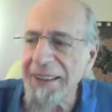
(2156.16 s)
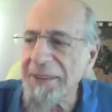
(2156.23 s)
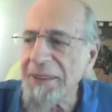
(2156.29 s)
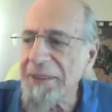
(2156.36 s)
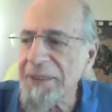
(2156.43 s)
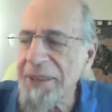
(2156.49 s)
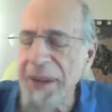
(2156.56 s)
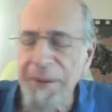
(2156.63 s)

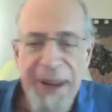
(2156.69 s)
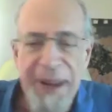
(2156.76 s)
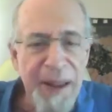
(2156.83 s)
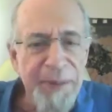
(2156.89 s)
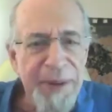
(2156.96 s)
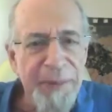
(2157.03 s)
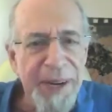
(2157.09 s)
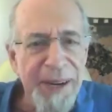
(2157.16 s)

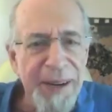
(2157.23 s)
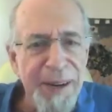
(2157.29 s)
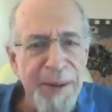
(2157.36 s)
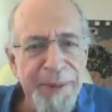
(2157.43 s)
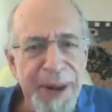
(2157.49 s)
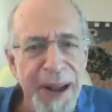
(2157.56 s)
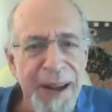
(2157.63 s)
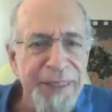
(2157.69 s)
Sometimes I'm a little
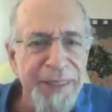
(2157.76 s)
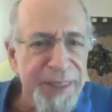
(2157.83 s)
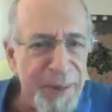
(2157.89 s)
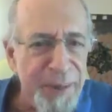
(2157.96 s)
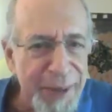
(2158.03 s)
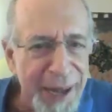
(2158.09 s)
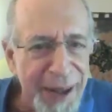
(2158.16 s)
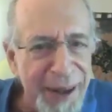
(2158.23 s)
obnoxious
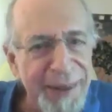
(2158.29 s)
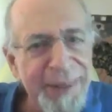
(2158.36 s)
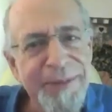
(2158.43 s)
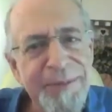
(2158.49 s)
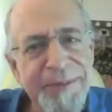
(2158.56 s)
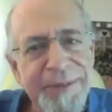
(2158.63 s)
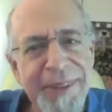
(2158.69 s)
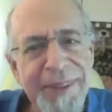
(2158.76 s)
about it.
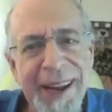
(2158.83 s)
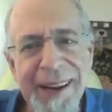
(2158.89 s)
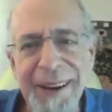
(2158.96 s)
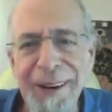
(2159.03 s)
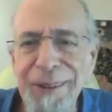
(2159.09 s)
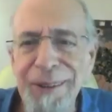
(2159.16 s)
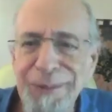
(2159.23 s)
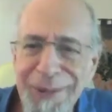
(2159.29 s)
I
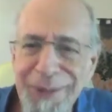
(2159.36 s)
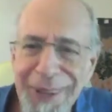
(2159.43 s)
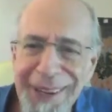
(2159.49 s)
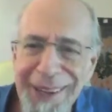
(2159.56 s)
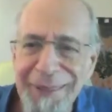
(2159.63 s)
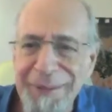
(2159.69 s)
know, yeah.